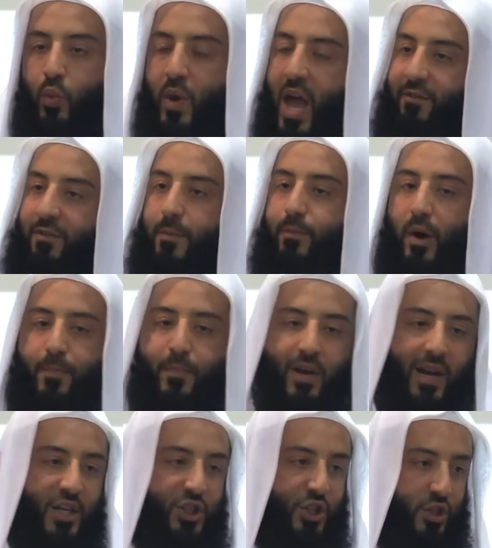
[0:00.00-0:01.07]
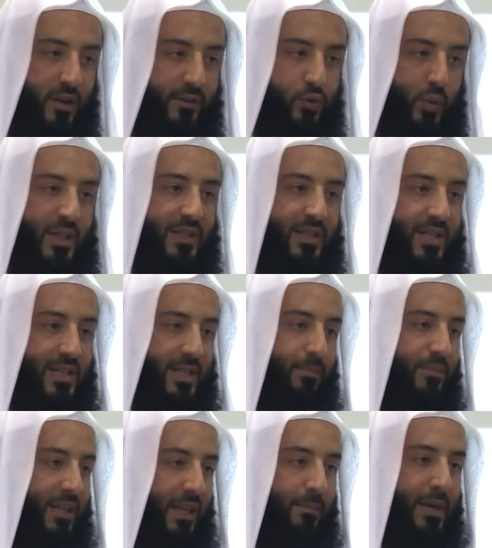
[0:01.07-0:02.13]
we have a population of
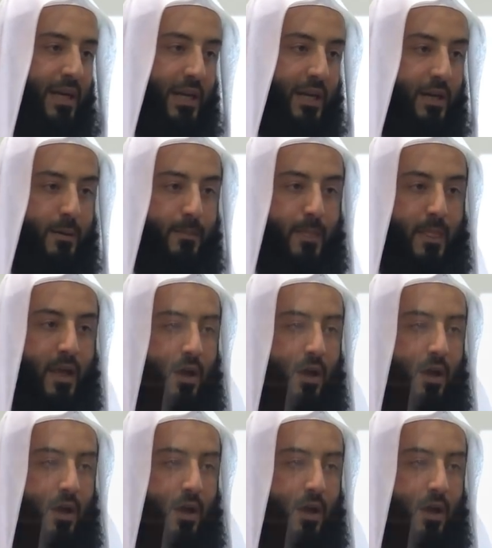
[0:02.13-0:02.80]
20-something million,